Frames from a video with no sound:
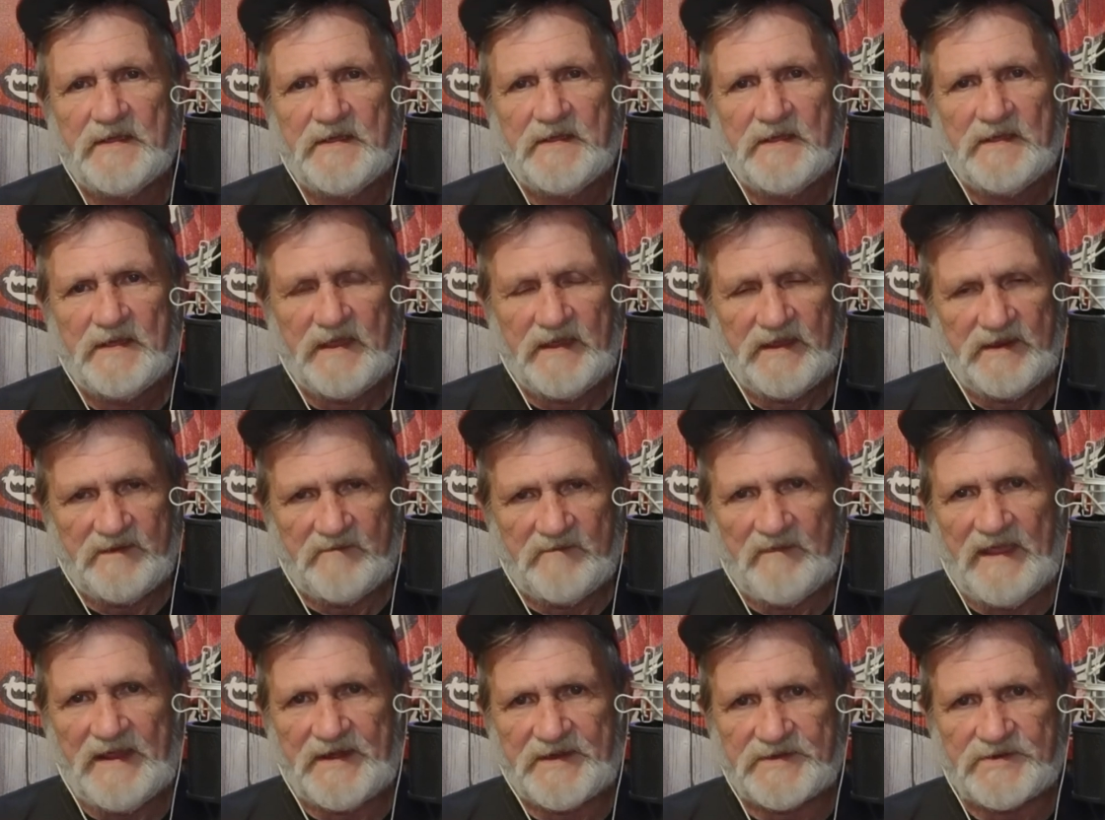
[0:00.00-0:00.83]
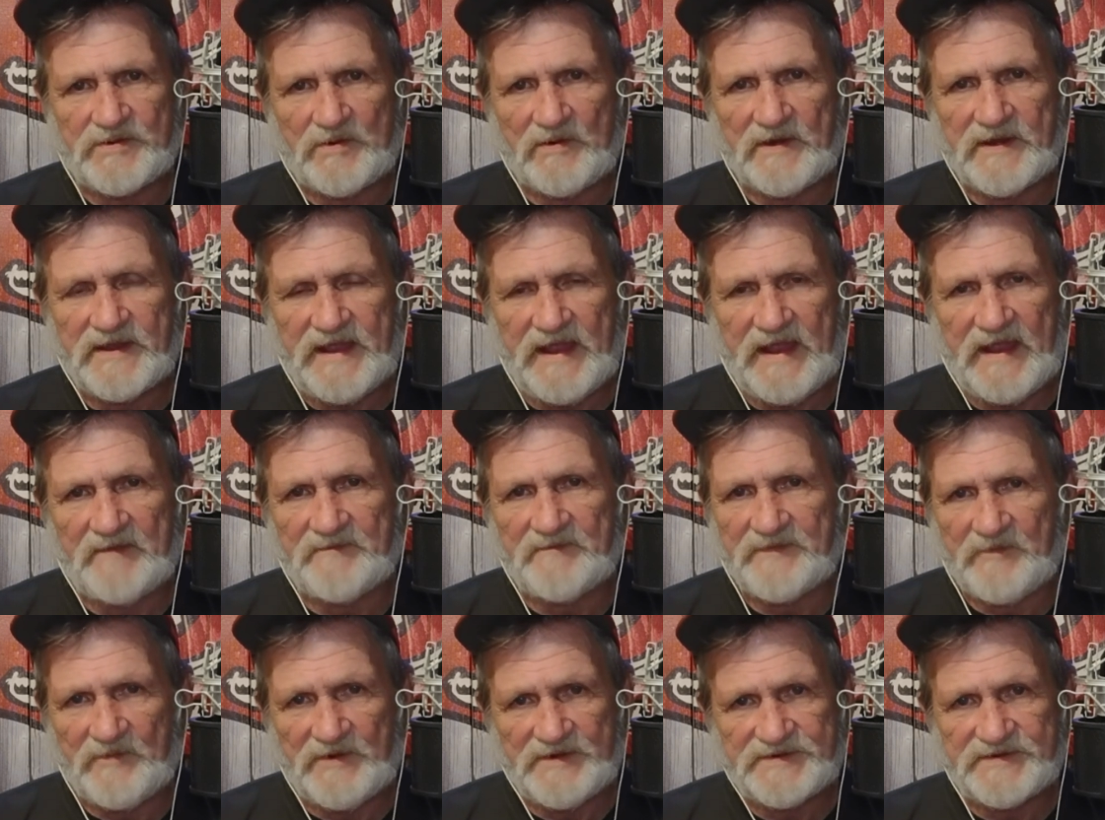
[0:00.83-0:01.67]
in the mandatory camp,
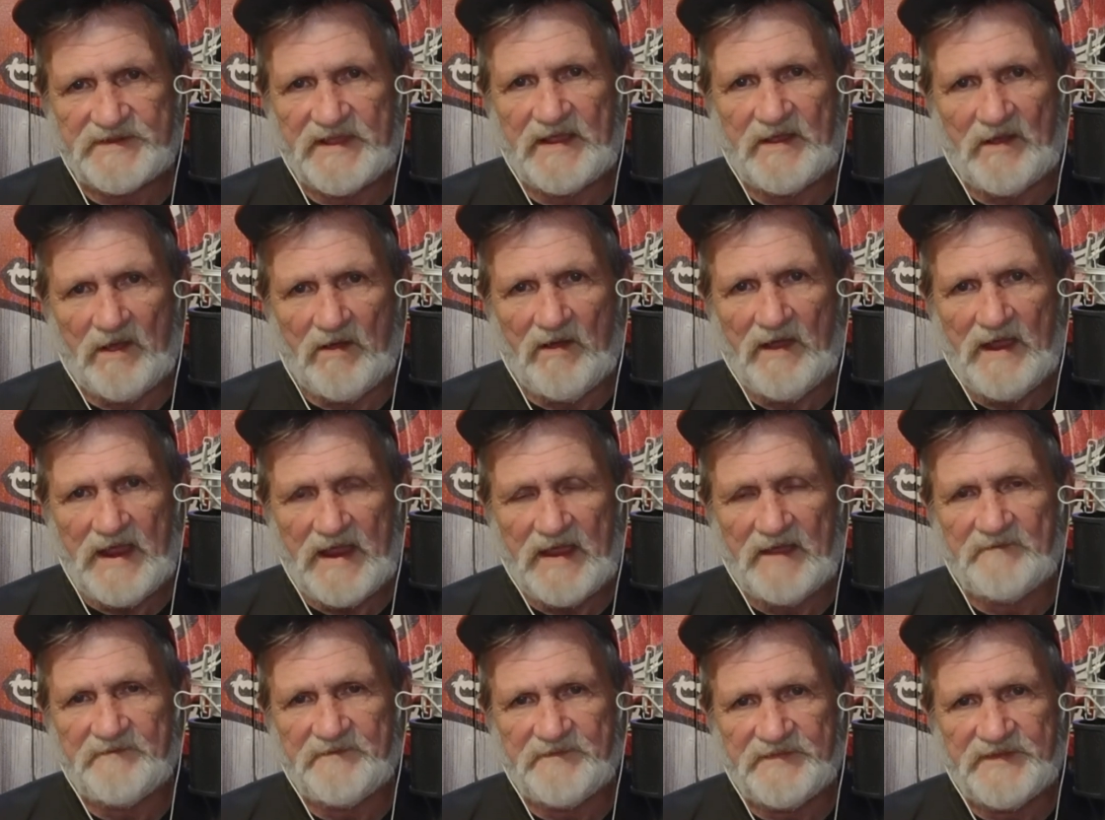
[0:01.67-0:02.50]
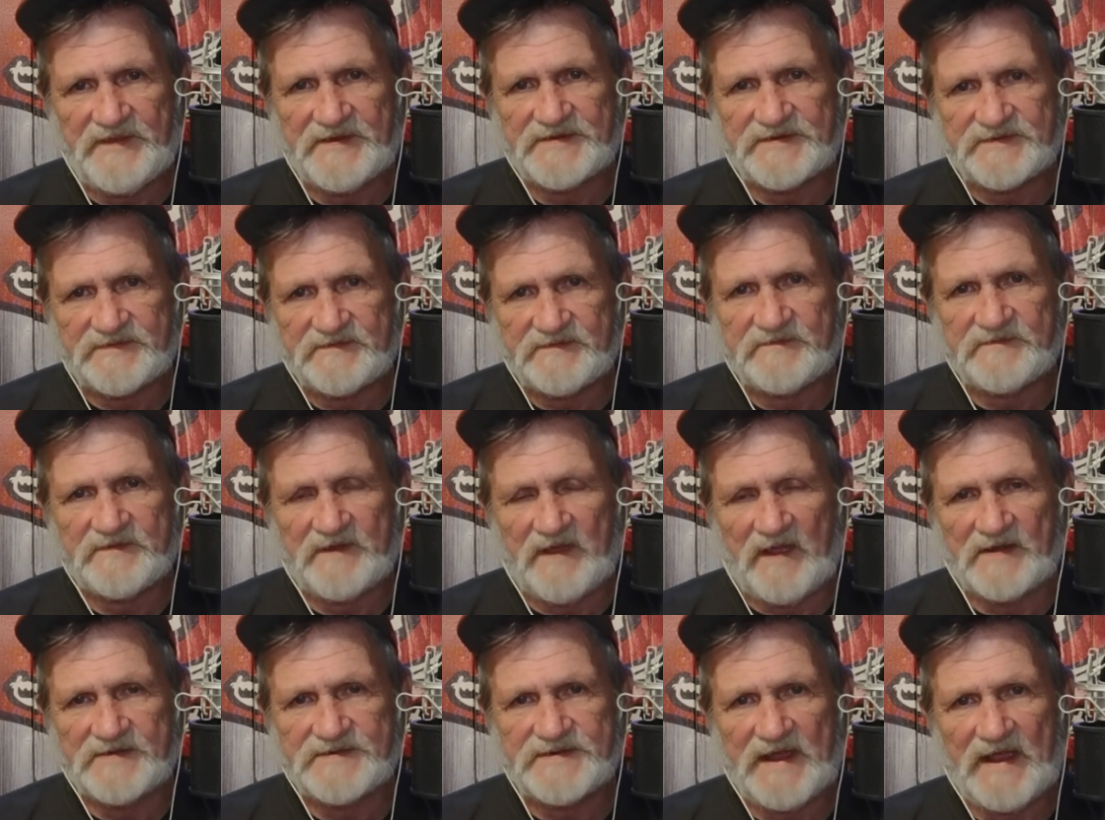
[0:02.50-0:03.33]
which they all have this
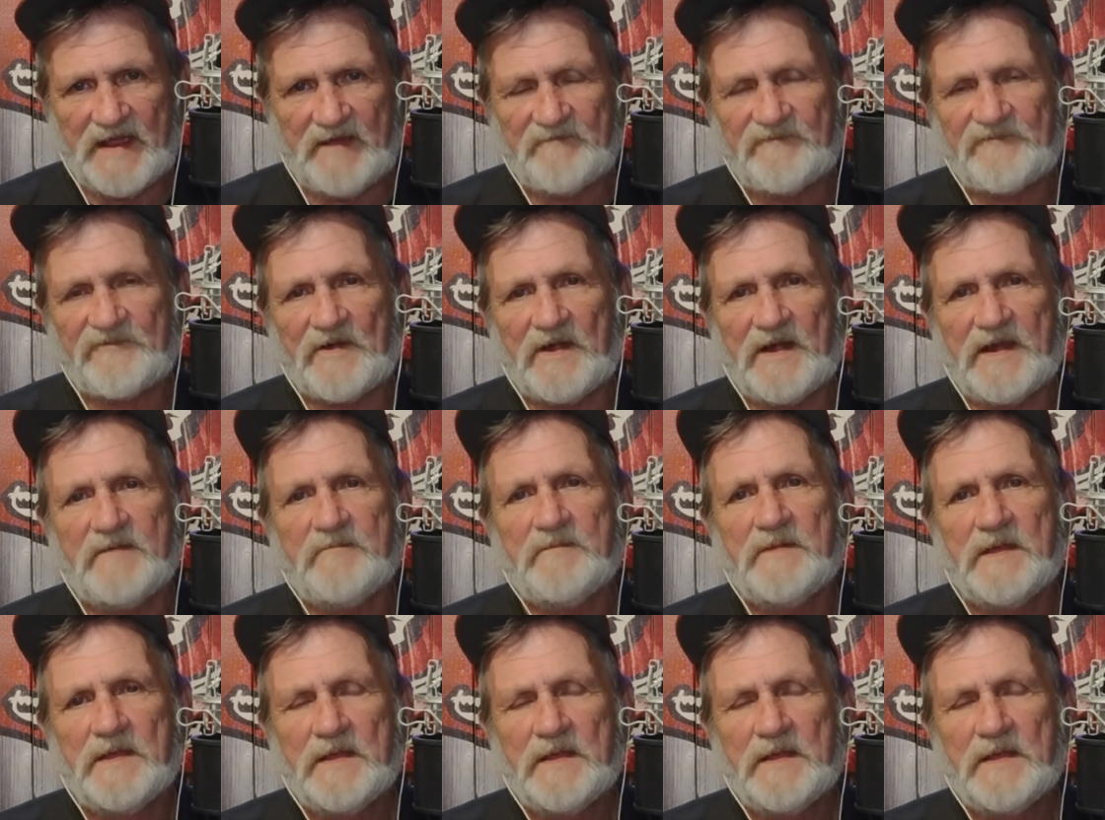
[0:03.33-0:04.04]
time frame.